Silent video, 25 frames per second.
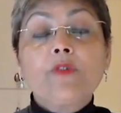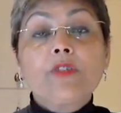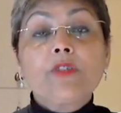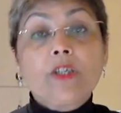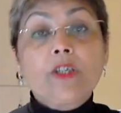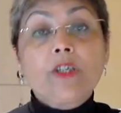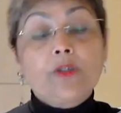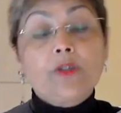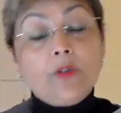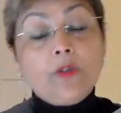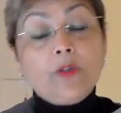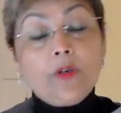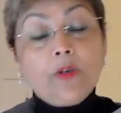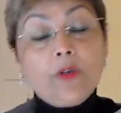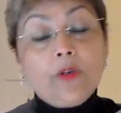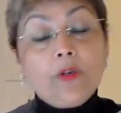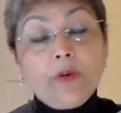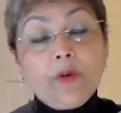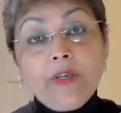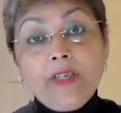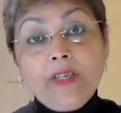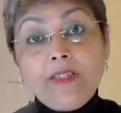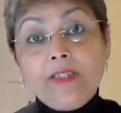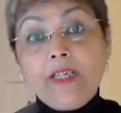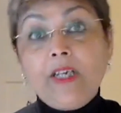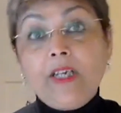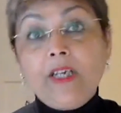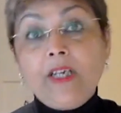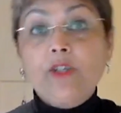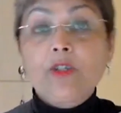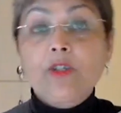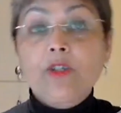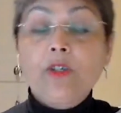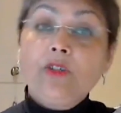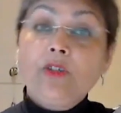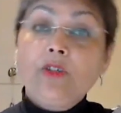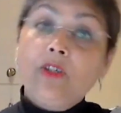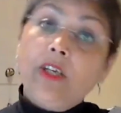sexual
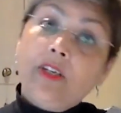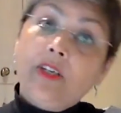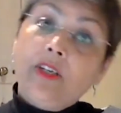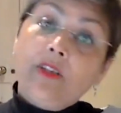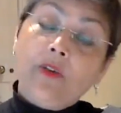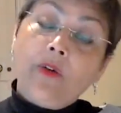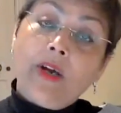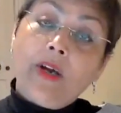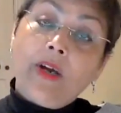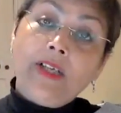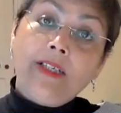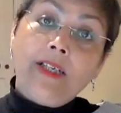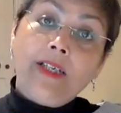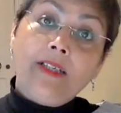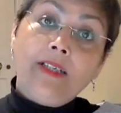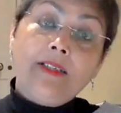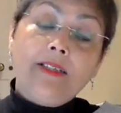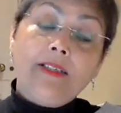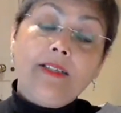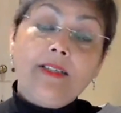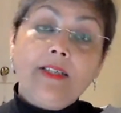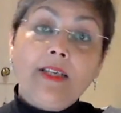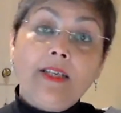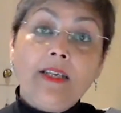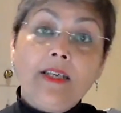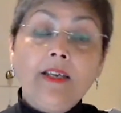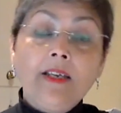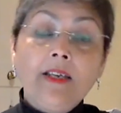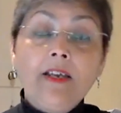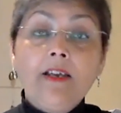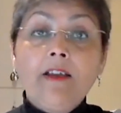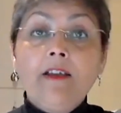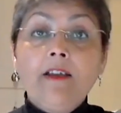orientation, gender identity,